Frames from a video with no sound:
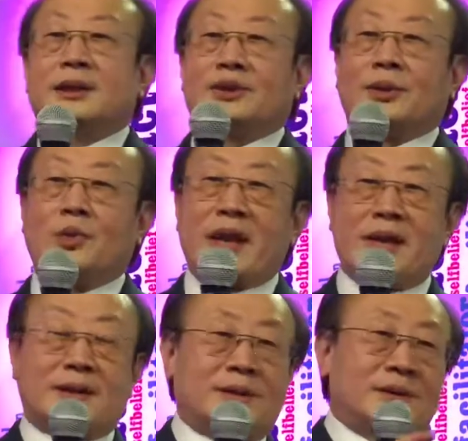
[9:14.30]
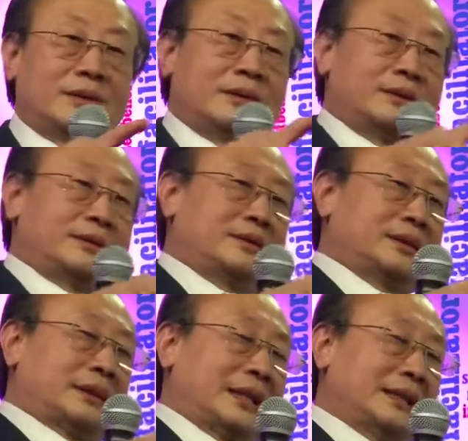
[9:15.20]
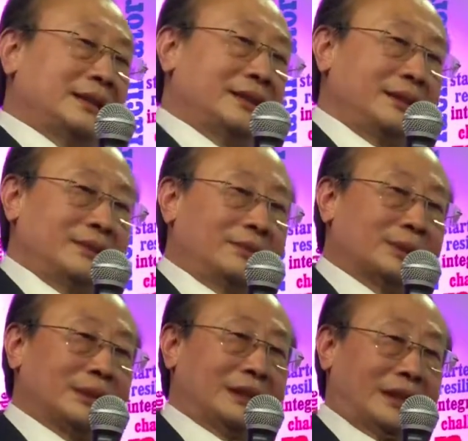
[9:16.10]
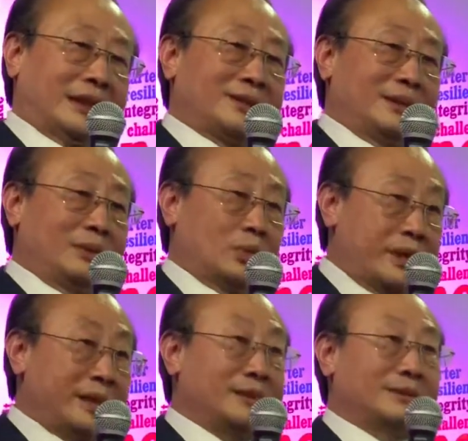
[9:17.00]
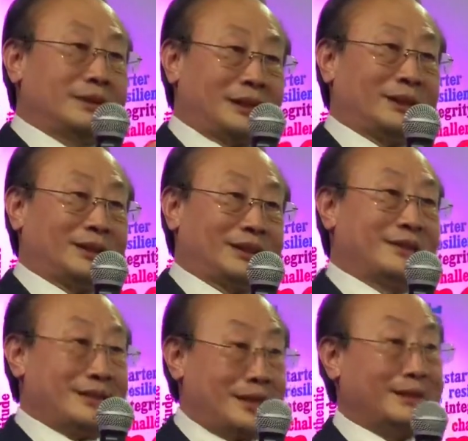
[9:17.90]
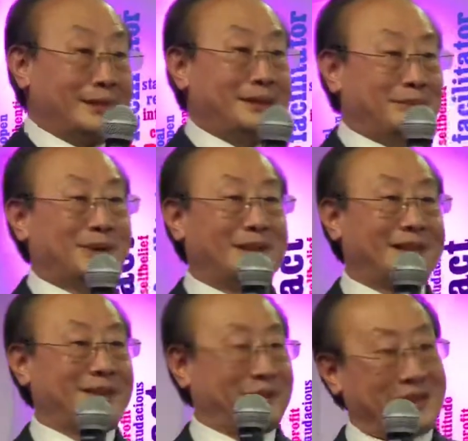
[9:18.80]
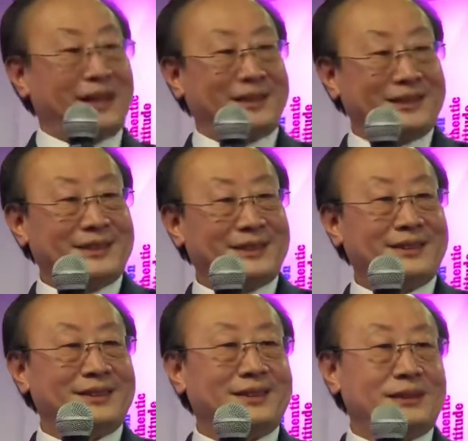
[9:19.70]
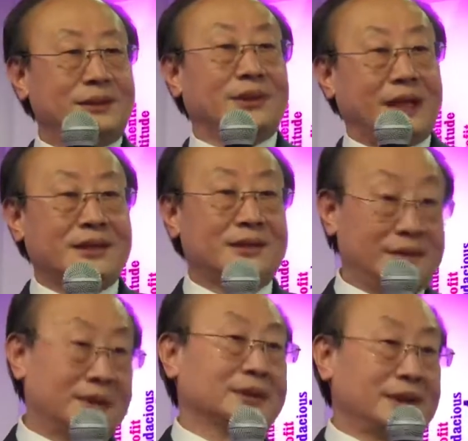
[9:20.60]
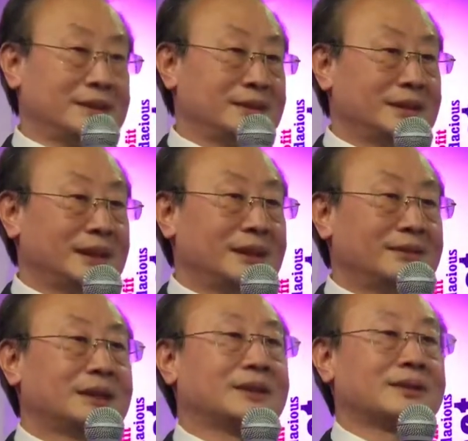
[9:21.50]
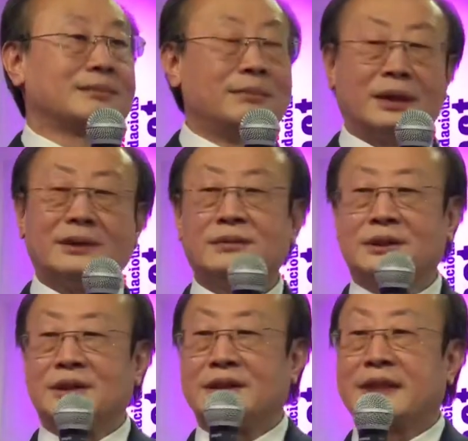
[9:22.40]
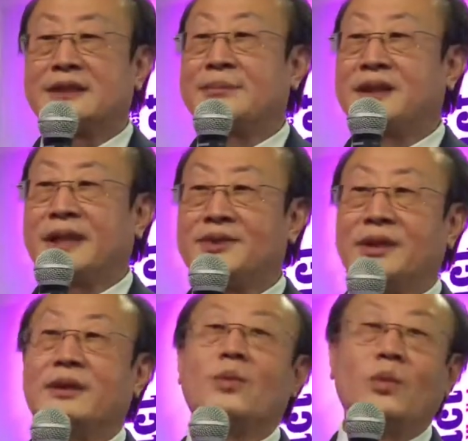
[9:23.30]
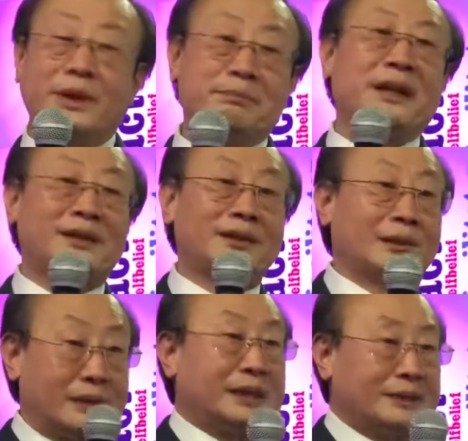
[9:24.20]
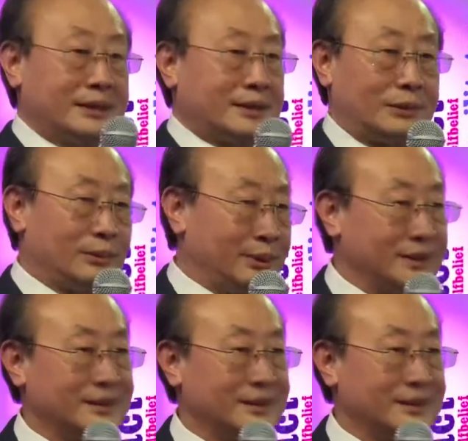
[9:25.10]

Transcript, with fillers: So whether the candidate you voted actually win or not is not as important as the fact you actually voted. Because the more you voted, next time they'll say, we better look at this group